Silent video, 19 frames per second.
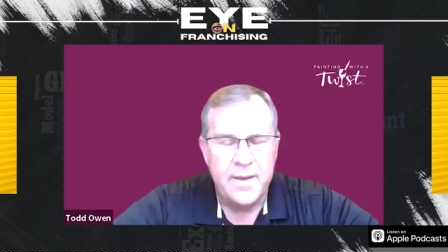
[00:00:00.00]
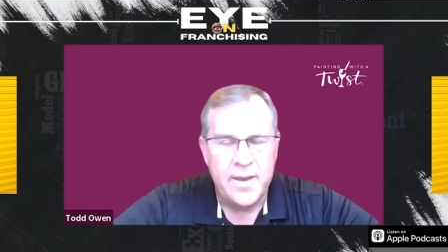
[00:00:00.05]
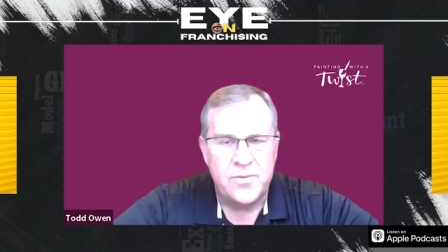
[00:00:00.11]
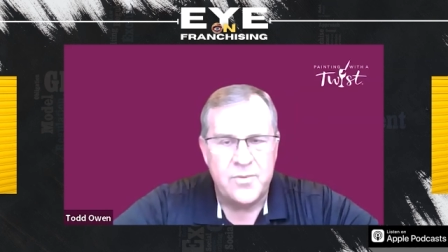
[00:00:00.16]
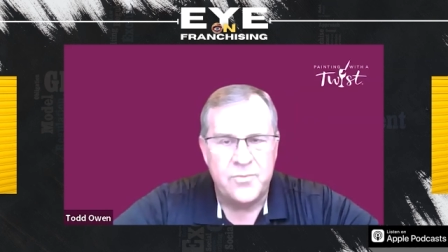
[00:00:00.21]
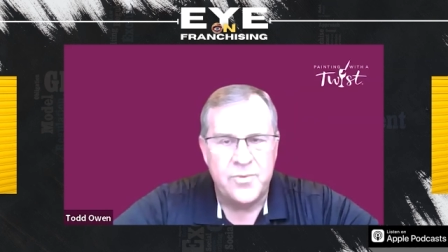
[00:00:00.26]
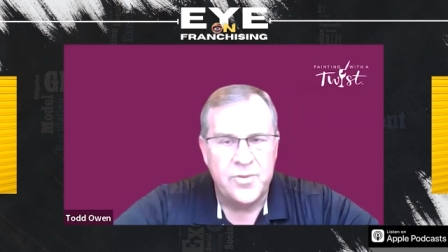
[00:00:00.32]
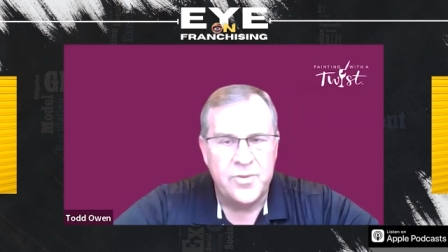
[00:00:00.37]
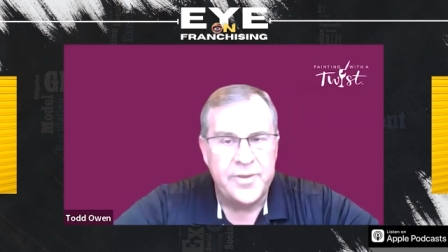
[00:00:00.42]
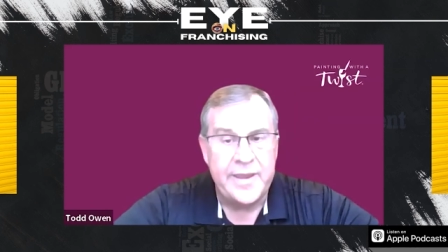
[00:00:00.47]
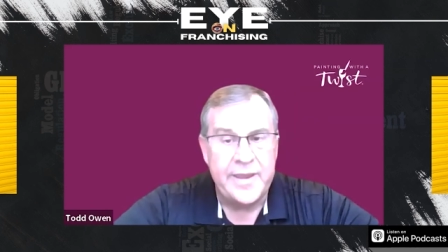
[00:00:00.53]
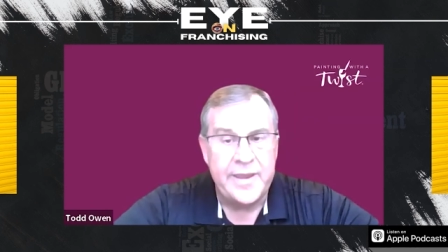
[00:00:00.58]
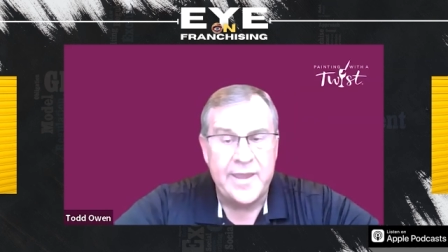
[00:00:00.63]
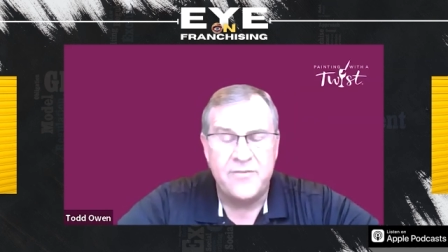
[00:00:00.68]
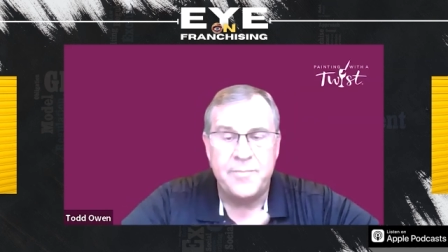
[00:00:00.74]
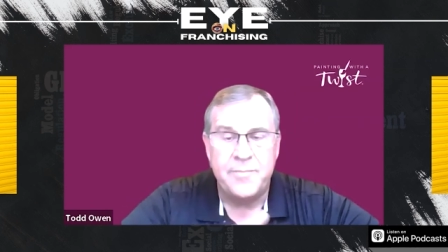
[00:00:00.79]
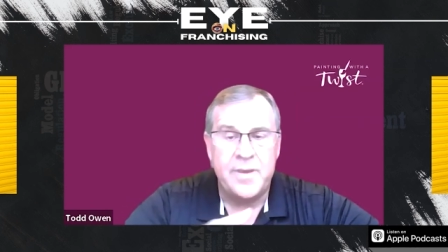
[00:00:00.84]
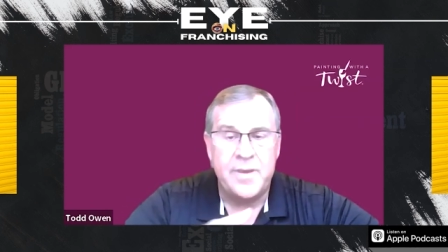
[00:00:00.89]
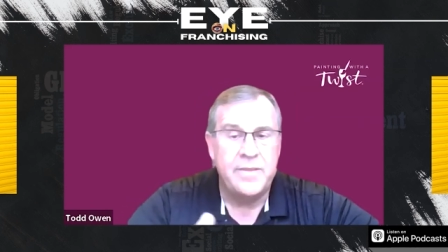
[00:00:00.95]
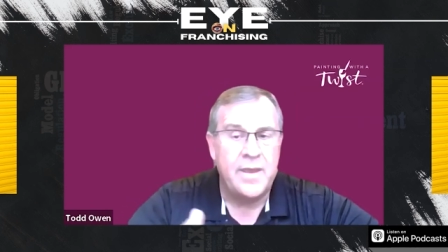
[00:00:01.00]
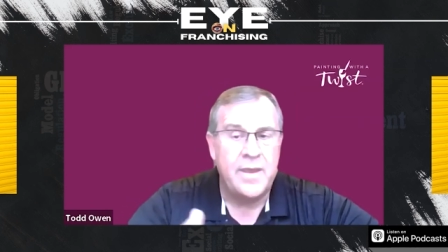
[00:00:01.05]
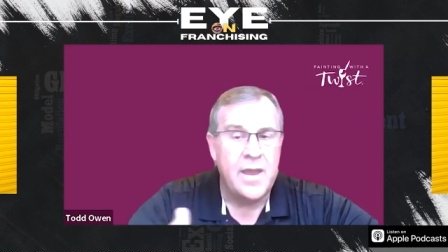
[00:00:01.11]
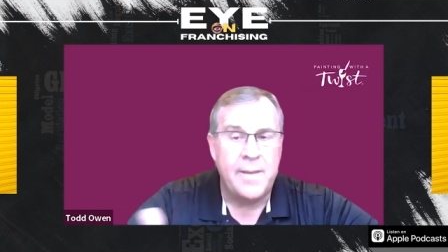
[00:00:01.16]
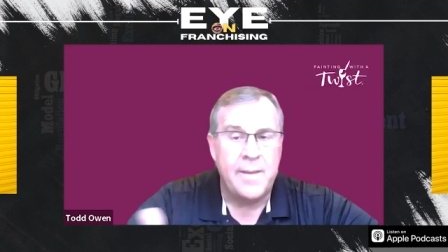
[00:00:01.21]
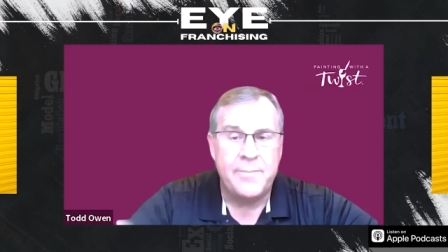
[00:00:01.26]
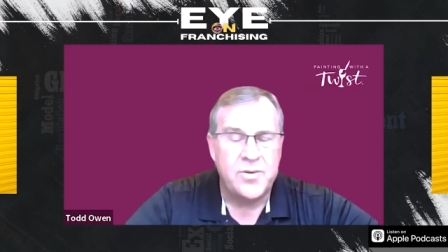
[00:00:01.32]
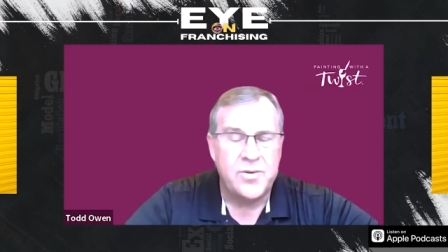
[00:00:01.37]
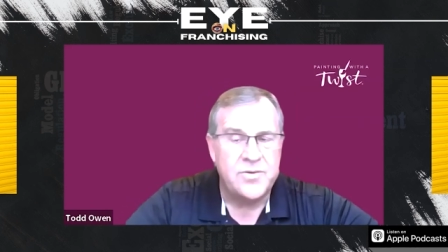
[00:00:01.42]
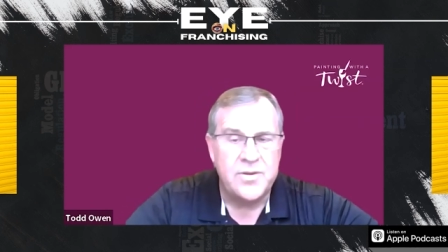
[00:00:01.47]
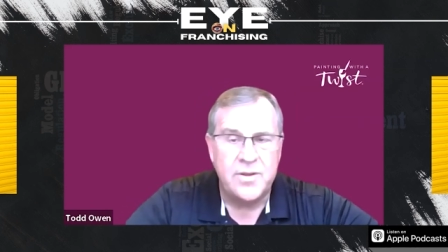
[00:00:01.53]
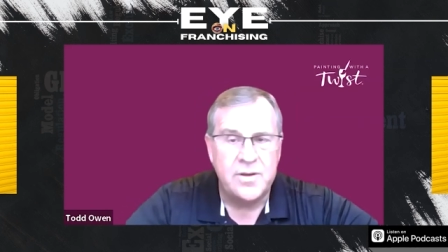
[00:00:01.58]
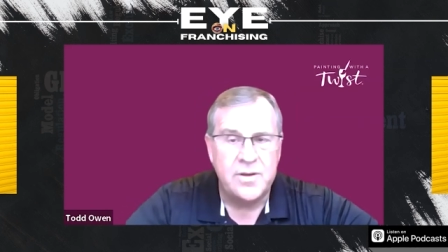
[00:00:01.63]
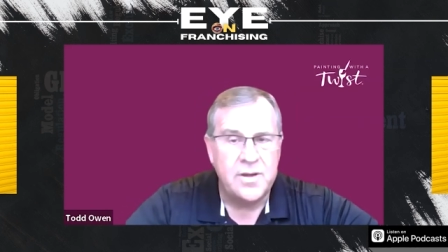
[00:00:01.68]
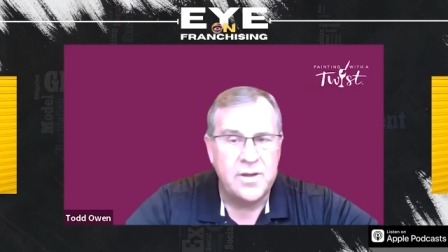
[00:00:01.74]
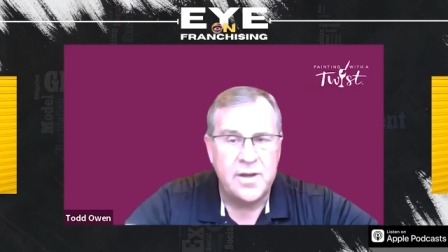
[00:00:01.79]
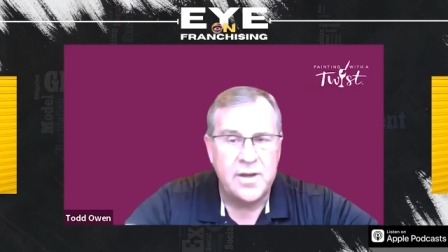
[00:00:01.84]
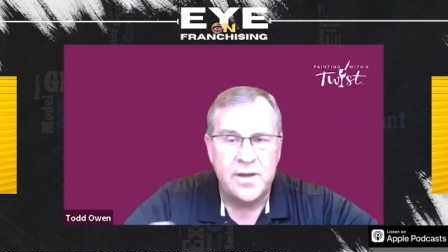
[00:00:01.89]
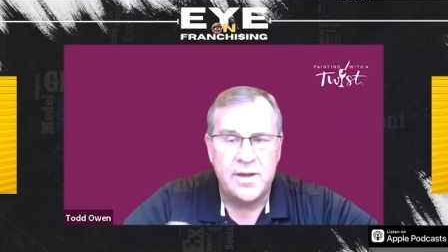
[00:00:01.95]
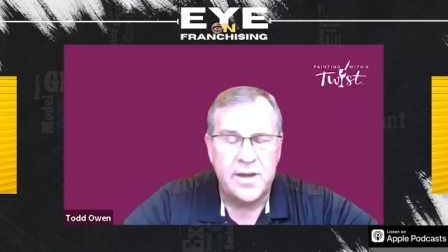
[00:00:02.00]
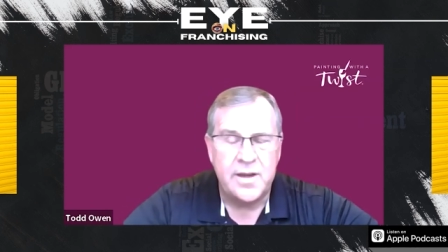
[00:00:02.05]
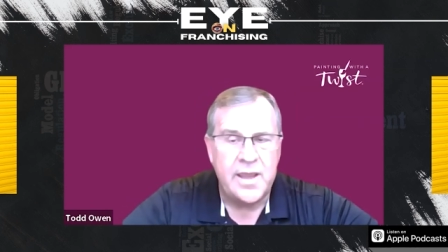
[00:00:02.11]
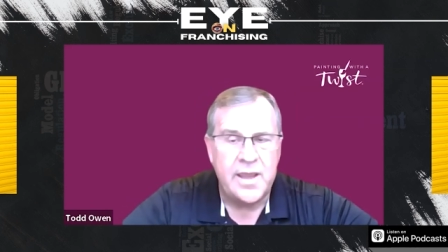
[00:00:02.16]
it really gave me the opportunity to